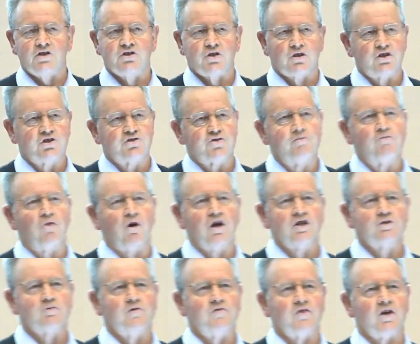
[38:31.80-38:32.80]
And so this
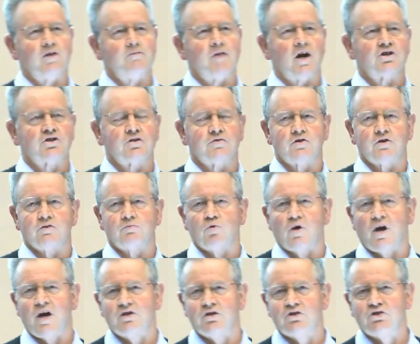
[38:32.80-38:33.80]
reminds me very much of the
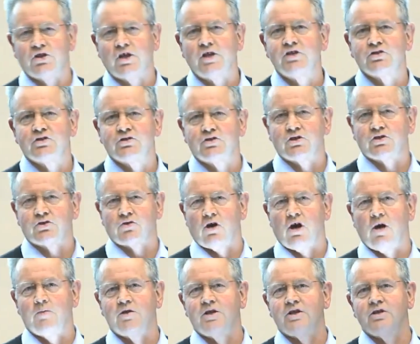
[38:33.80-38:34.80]
way that Jesus
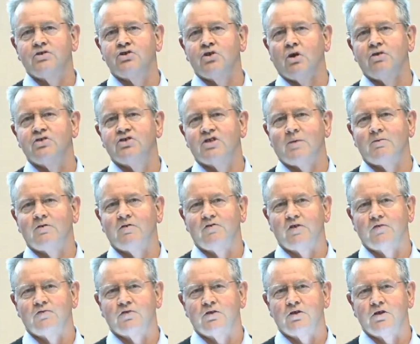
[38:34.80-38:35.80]
described it in John chapter
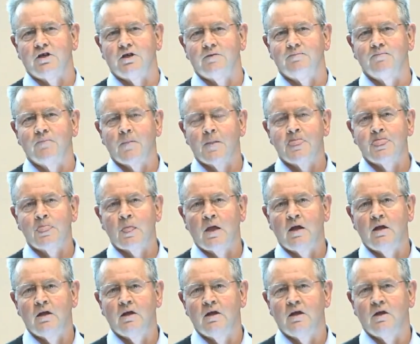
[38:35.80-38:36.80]
15,
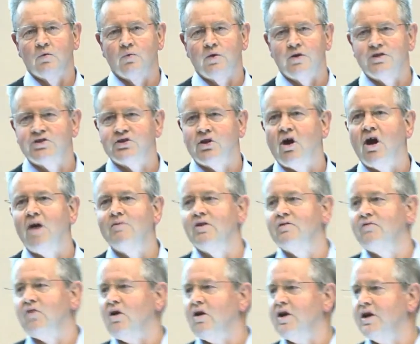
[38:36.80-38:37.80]
where he said,
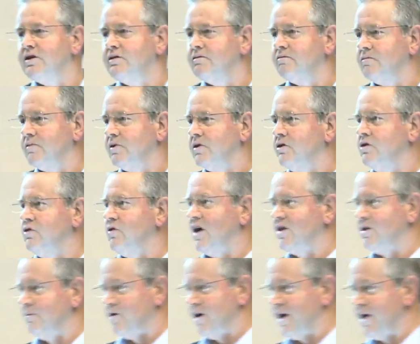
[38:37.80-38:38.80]
I'm the vine,
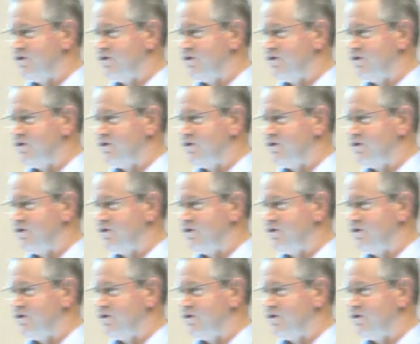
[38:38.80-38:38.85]
you are the